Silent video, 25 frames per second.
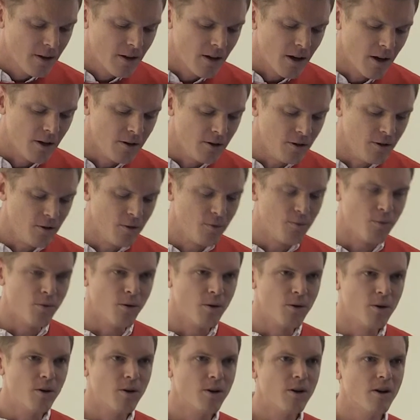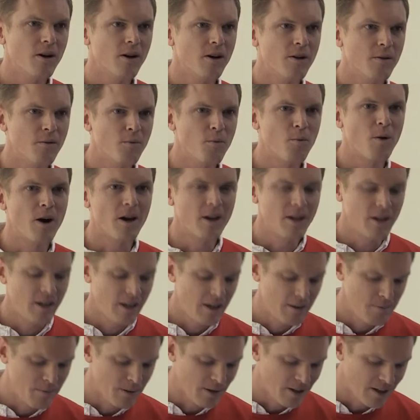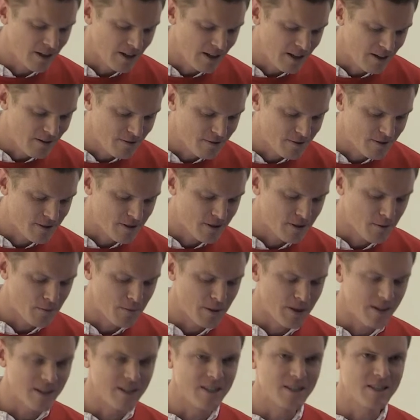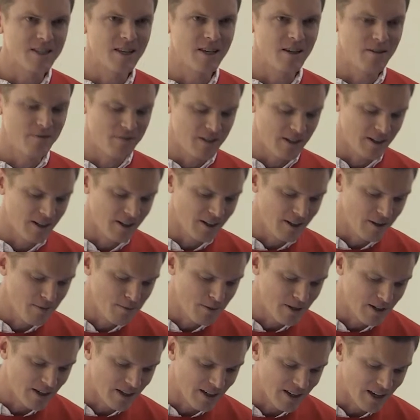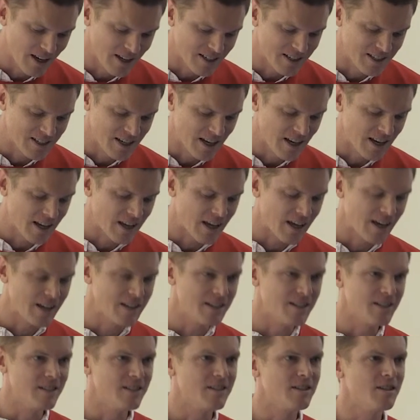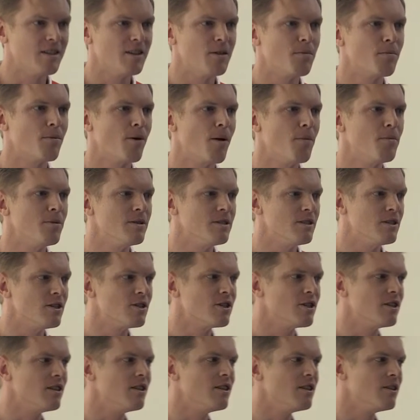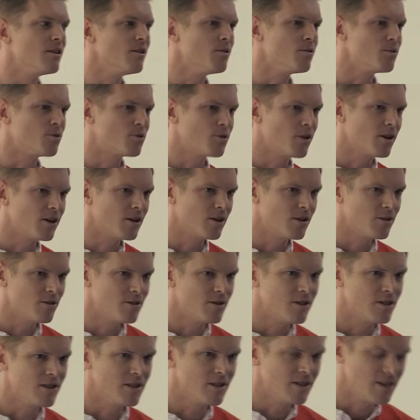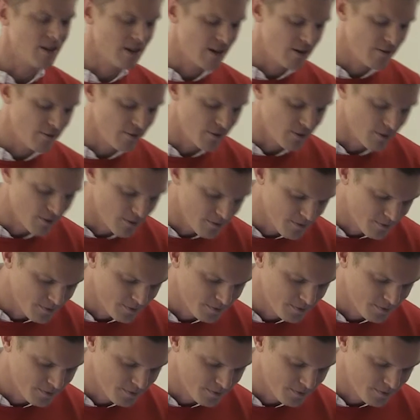A new war, and one he believed to be conceived in liberty and dedicated to the proposition that all drug use is evil.